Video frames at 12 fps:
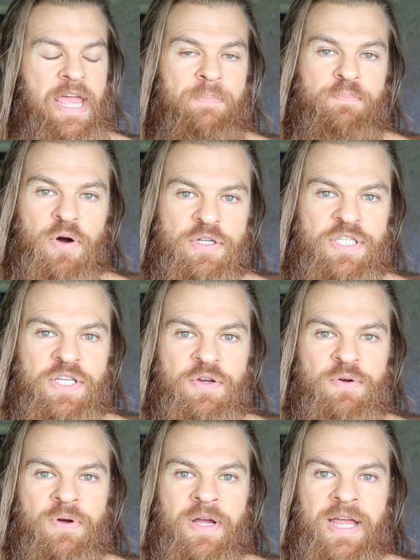It puts
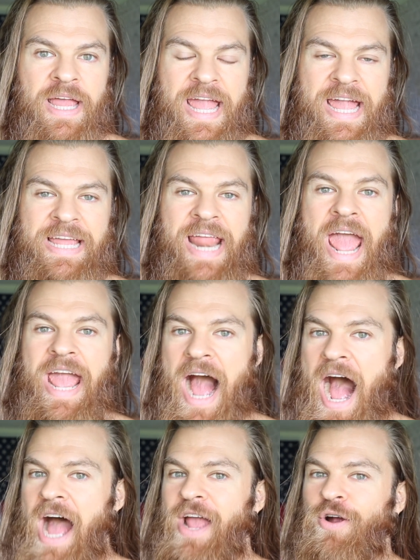you in a
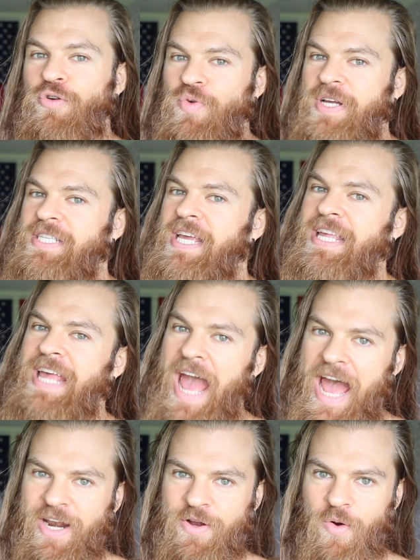higher risk
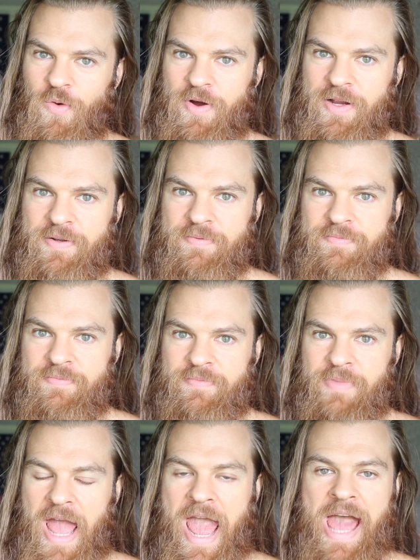category.
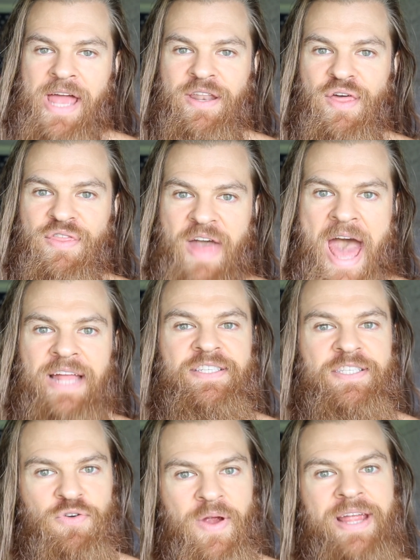And that
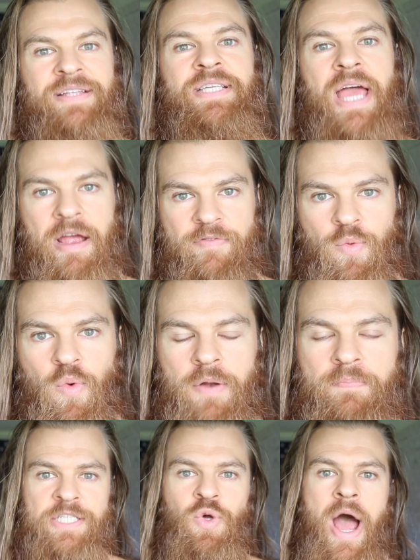strains
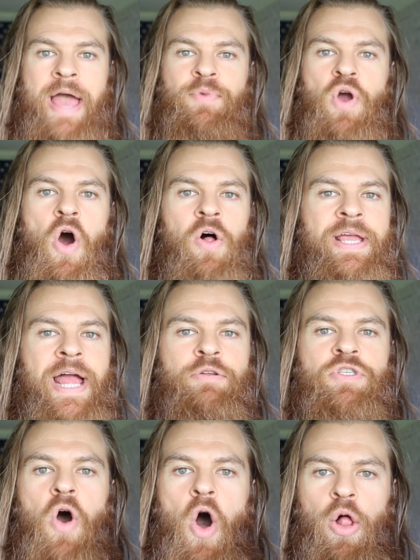everyone. So I am calling
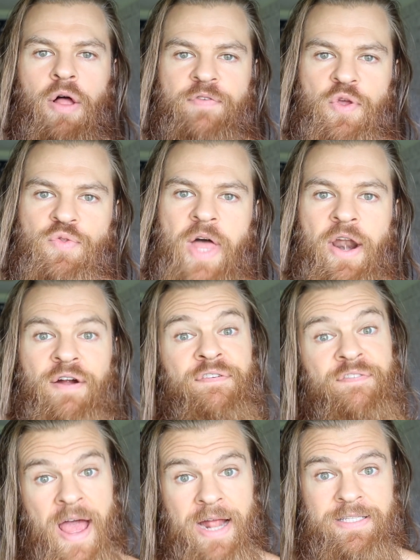out to all of you that are
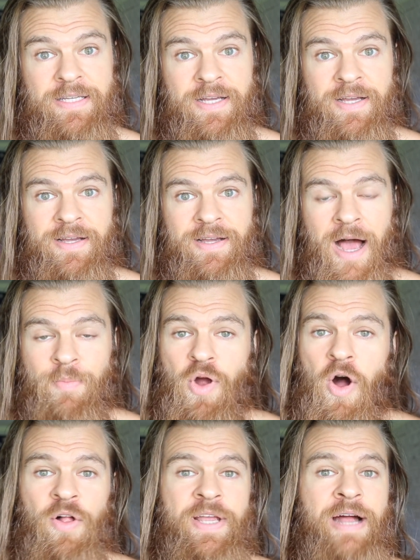fat. I'm
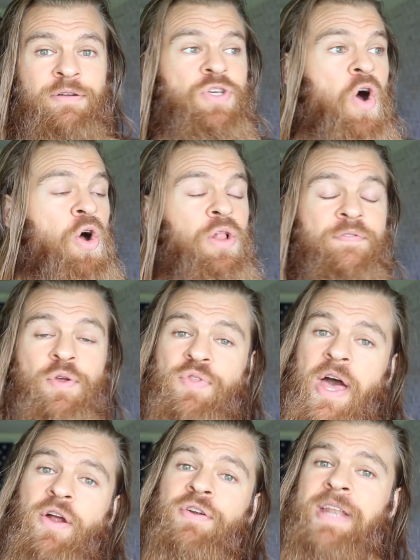calling out to all of you
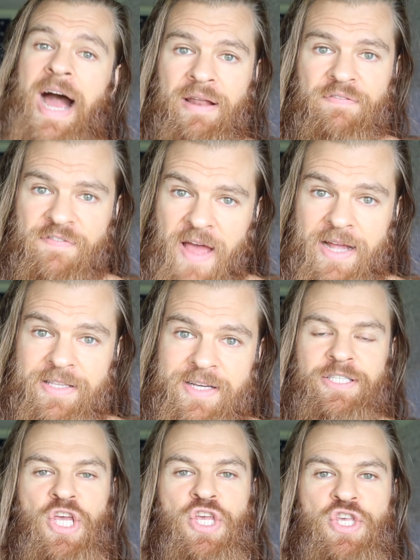that are not fat
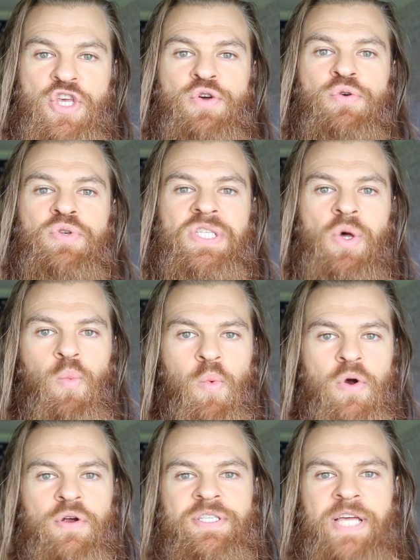to use the
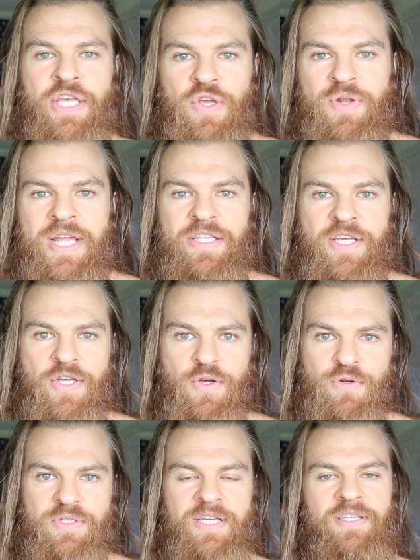words that you need to
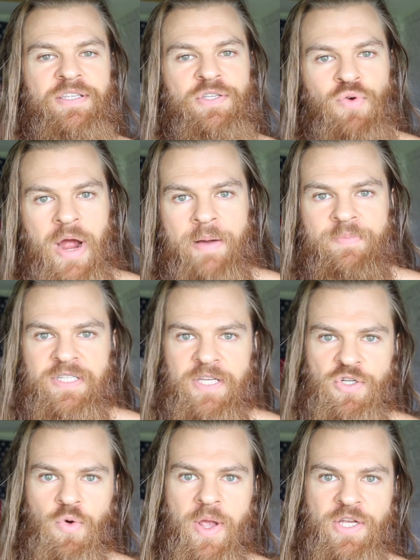use to describe the
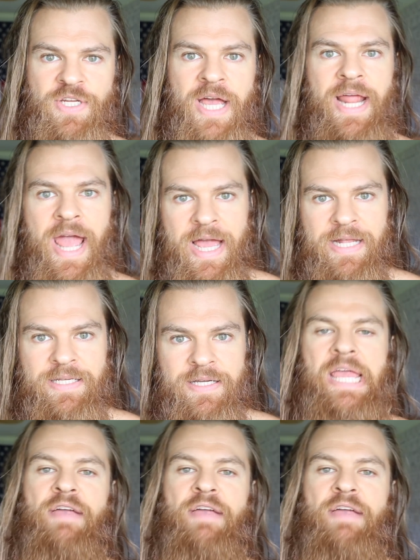situation at hand.